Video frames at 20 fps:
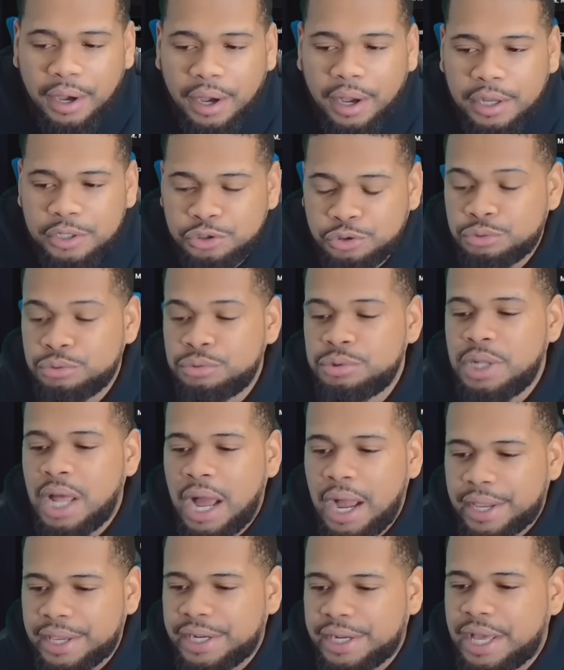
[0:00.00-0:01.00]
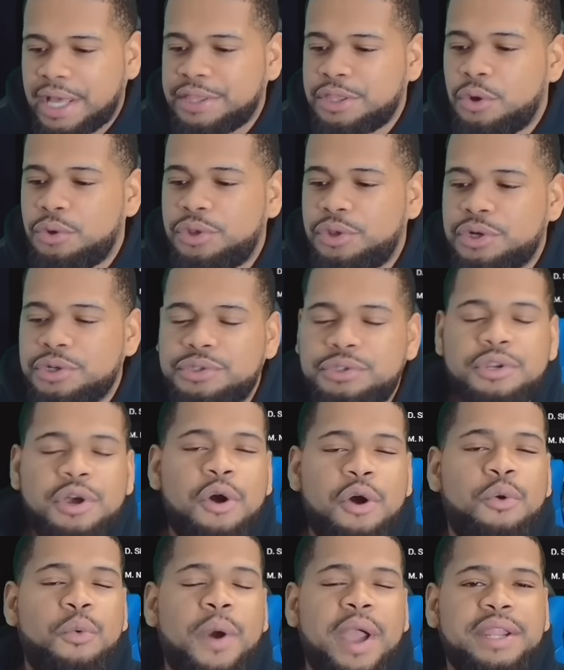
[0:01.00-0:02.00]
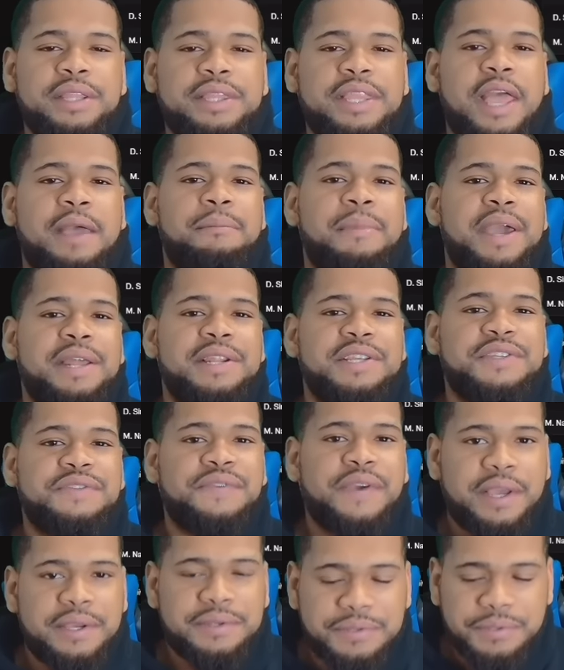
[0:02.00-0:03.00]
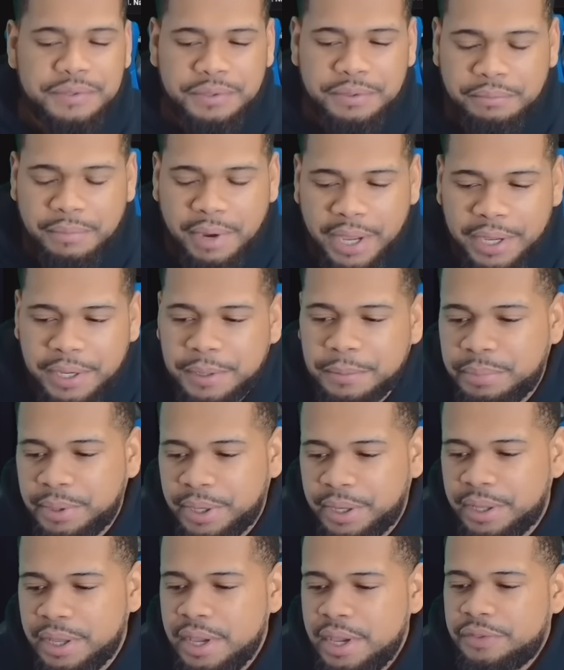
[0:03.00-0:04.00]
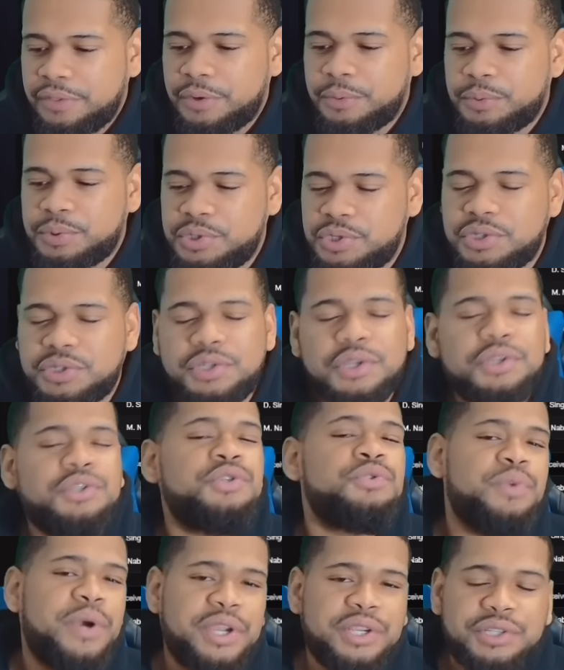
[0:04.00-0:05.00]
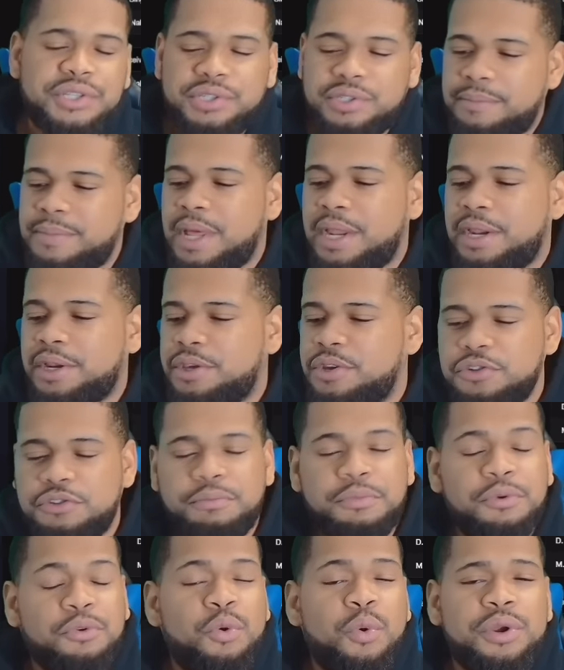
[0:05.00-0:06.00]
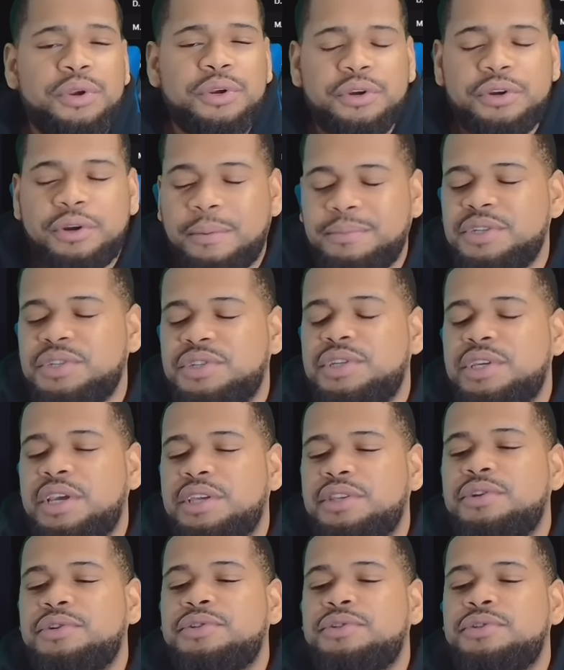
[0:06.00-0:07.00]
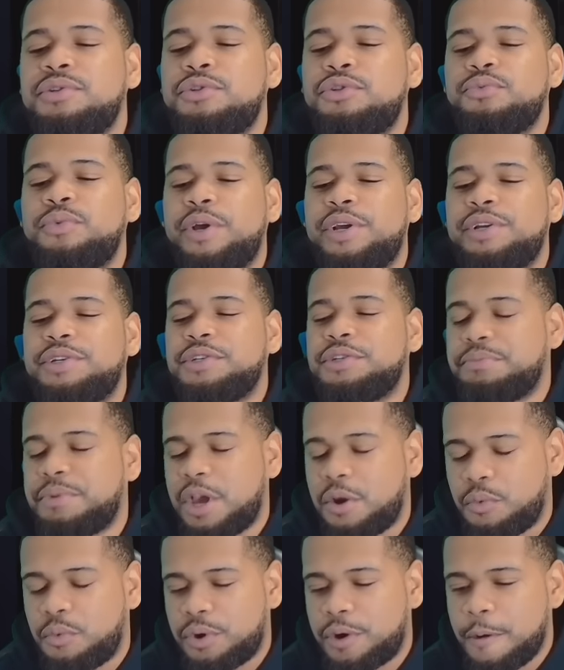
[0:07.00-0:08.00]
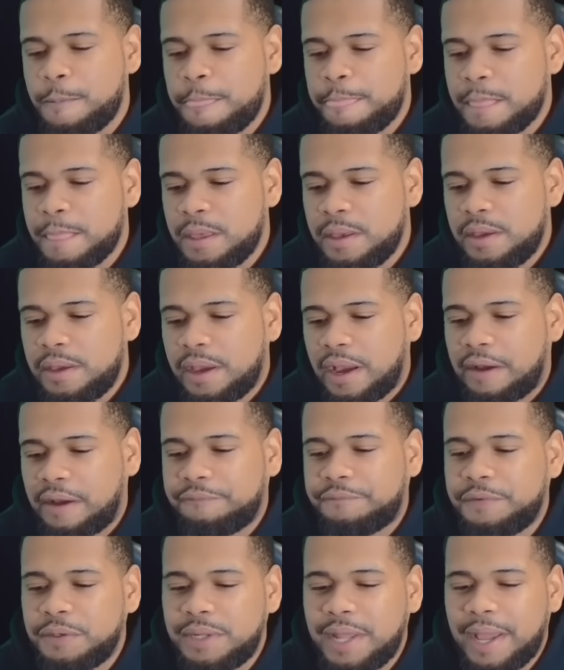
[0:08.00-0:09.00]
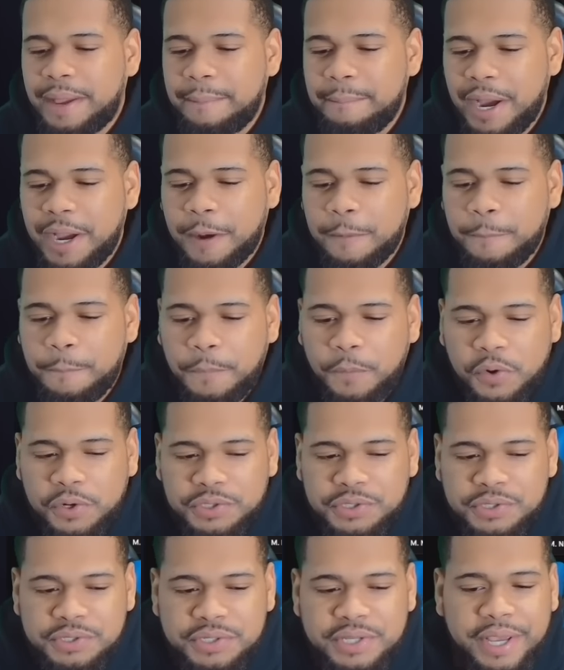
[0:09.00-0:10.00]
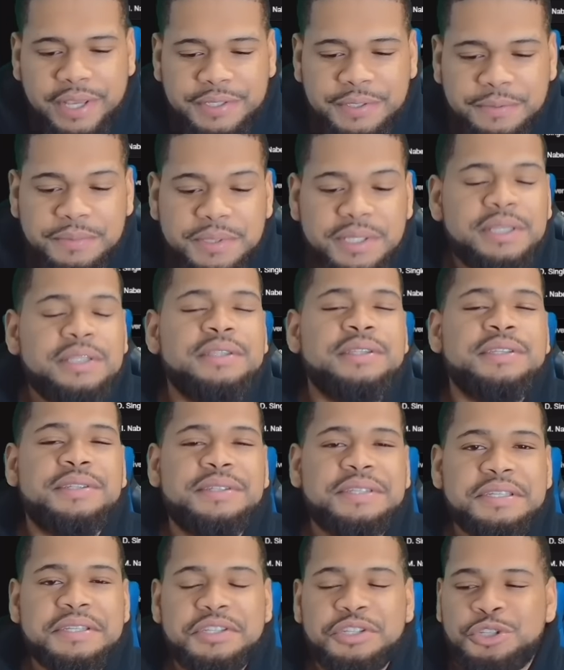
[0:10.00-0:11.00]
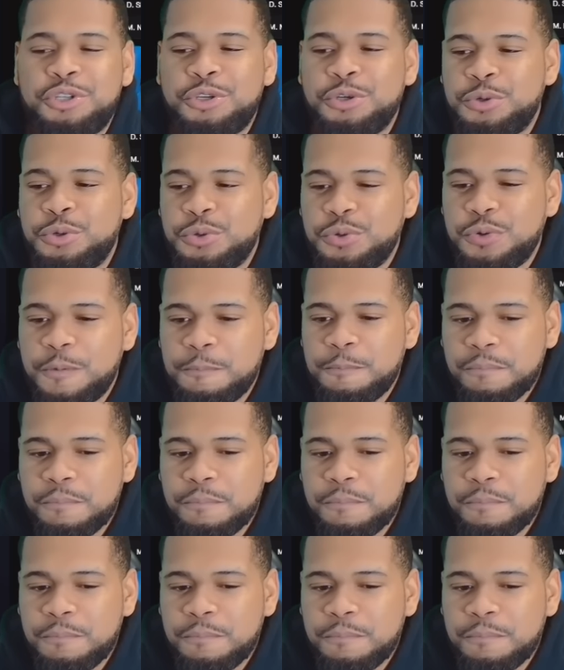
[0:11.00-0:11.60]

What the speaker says: Drew Lock. And I know there's no way that that man is faster than Micah, but there was just situations. I'm not accusing him of quitting, and I'm just saying there's situations, man, where I feel like Micah Parsons has some tendencies to